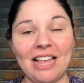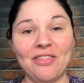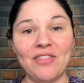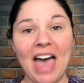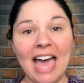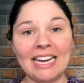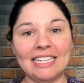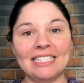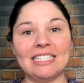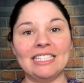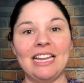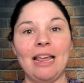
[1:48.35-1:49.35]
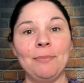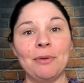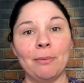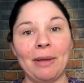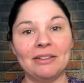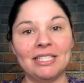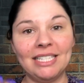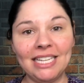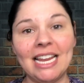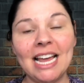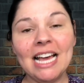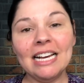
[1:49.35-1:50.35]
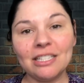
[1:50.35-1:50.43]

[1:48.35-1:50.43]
And that is the tape you're about to see.